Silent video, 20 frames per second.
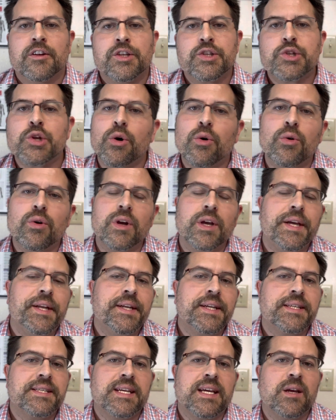So
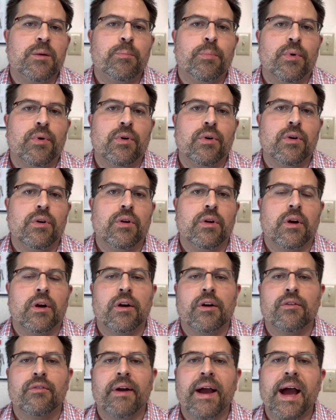an example
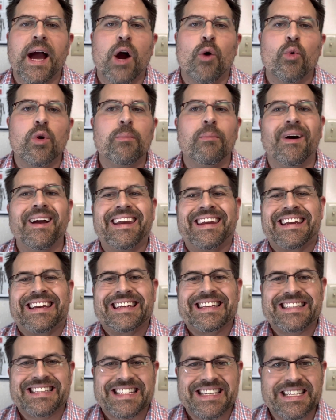of how we might
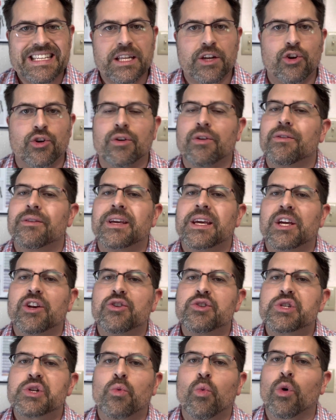consider the
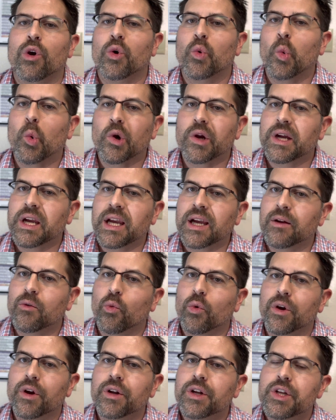energy working,
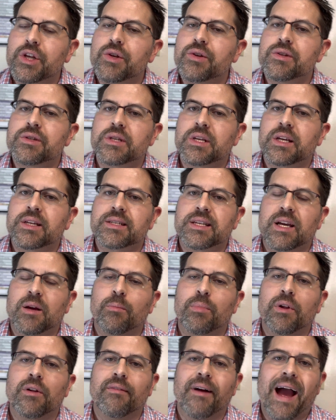we're going to use the
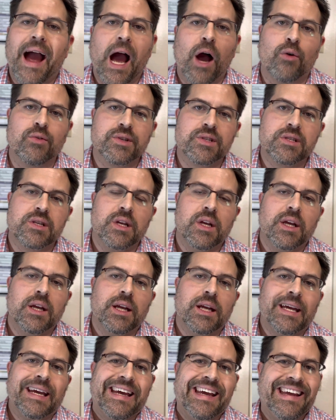example of a house.
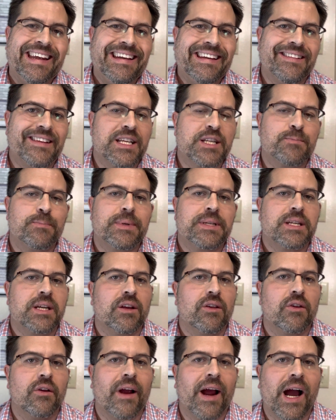And this
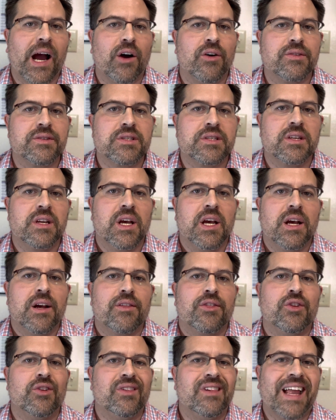particular house,
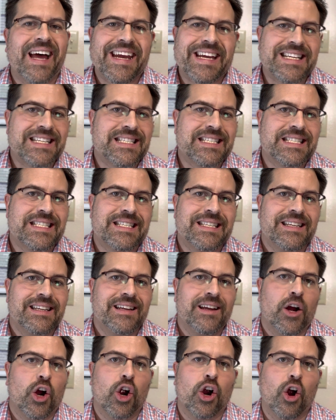the lights
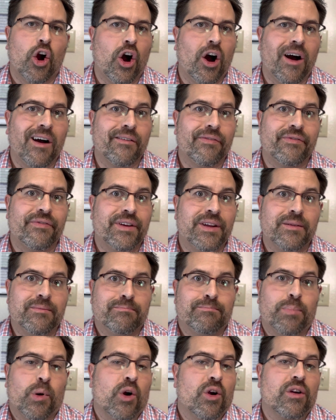are off
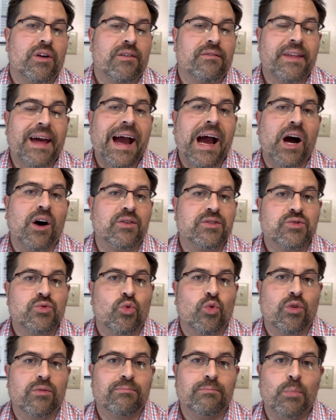in part of the house
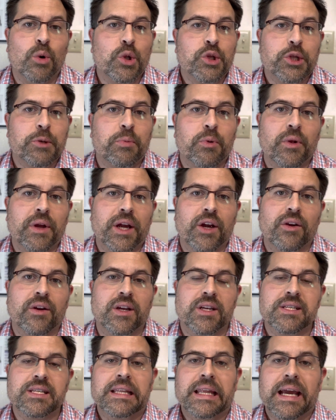or multiple
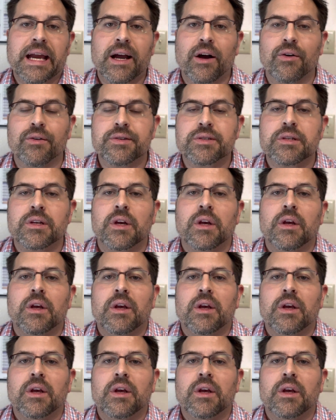areas in the house.